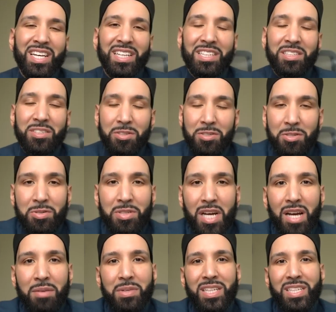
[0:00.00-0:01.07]
these are two
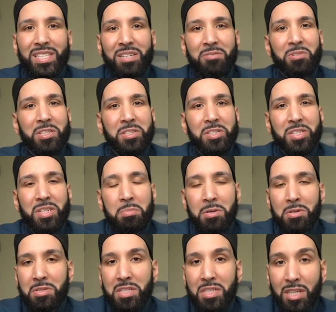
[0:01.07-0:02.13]
timings in which a
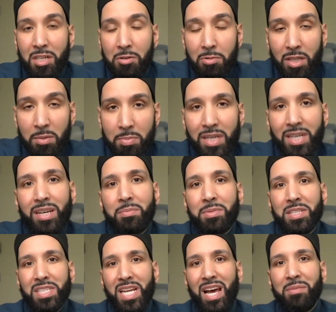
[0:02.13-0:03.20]
person can really pick up
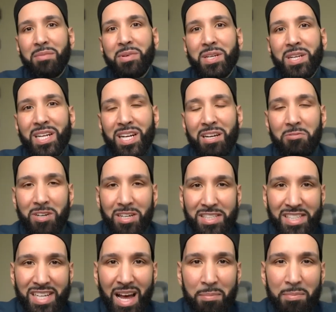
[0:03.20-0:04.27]
this habit, and I wanted
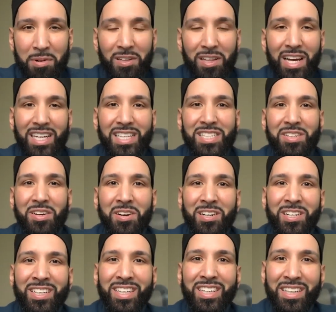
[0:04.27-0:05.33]
to capitalize
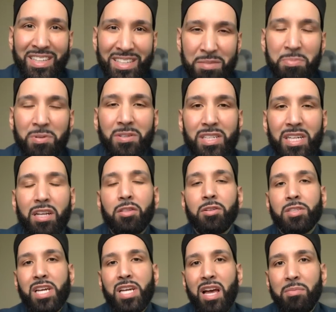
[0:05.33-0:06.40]
on this particular
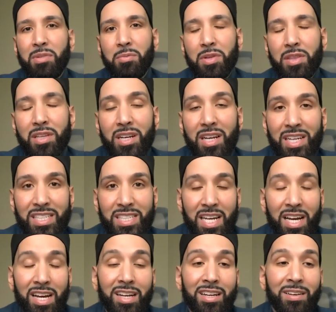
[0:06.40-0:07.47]
timing, bidnillahi
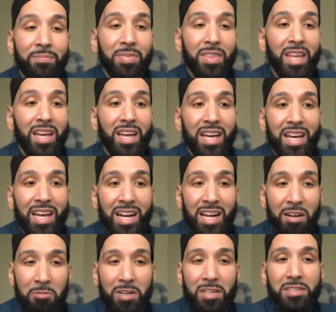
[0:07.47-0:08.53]
ta'ala, and I
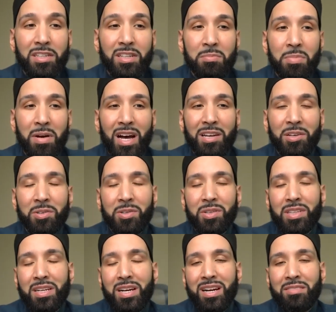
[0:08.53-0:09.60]
wanted to compile
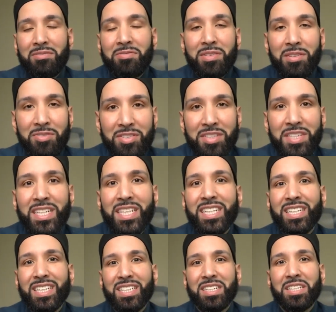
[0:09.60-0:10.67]

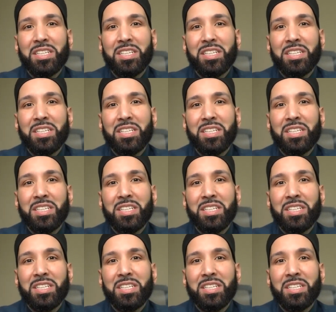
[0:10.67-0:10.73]
15